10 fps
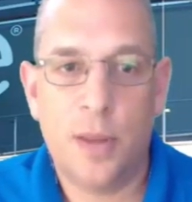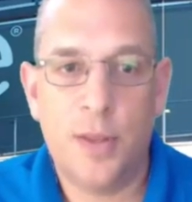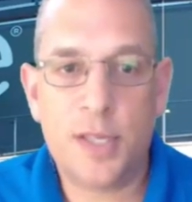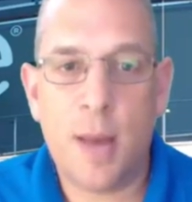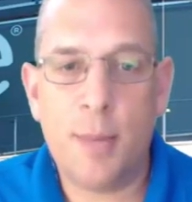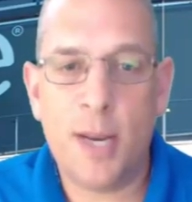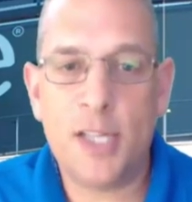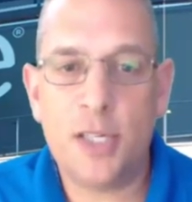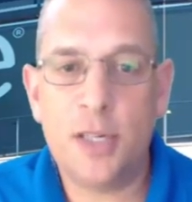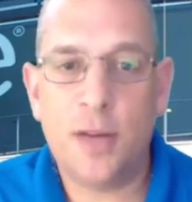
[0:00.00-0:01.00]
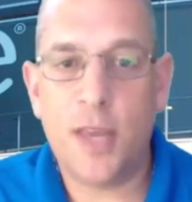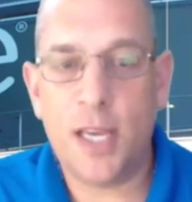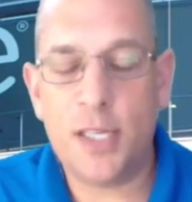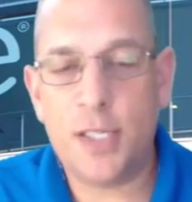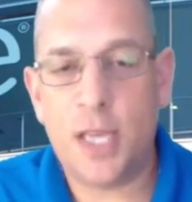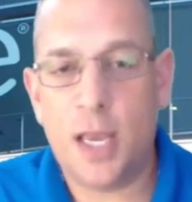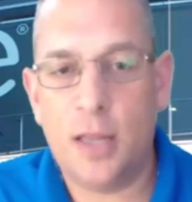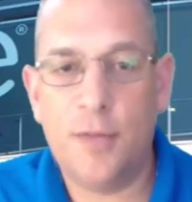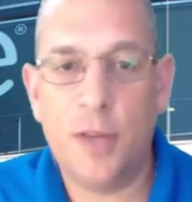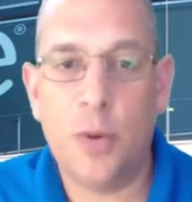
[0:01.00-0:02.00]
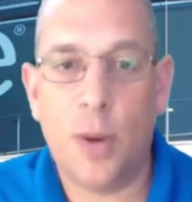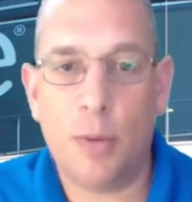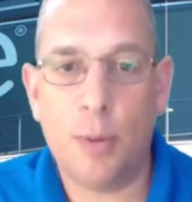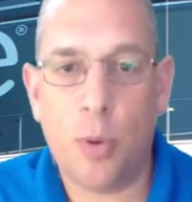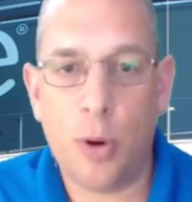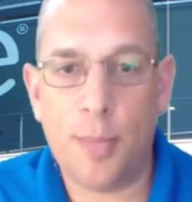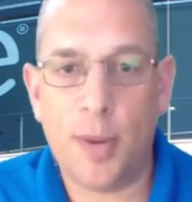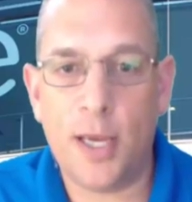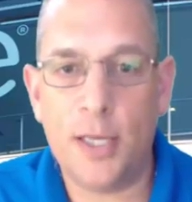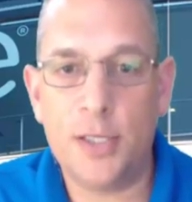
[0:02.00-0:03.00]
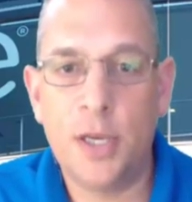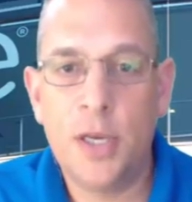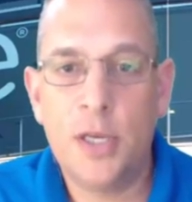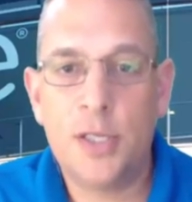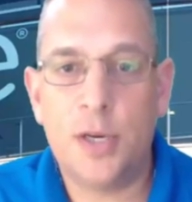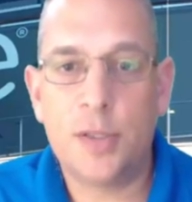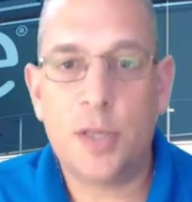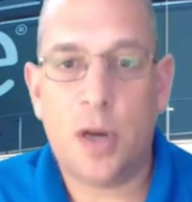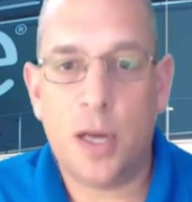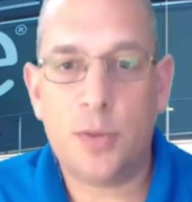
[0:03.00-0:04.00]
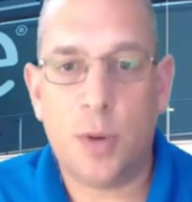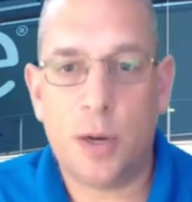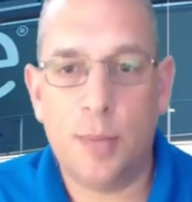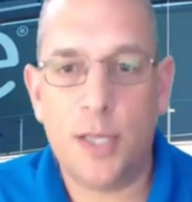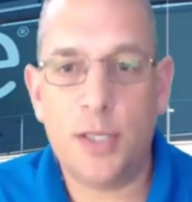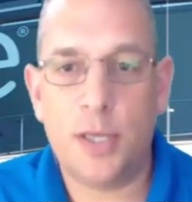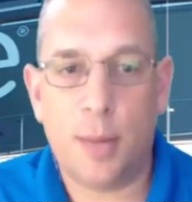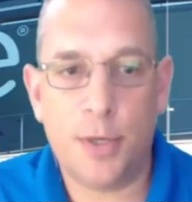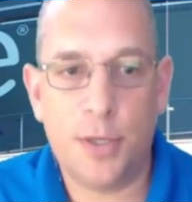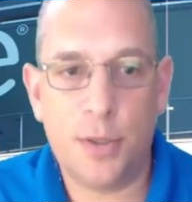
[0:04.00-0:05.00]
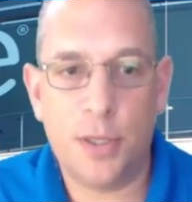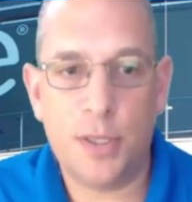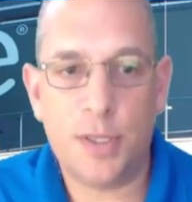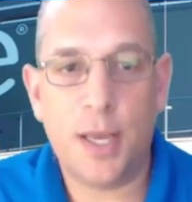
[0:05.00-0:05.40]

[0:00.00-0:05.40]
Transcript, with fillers: This combination of the H C A and the V O A report page shows cost reclamation opportunities.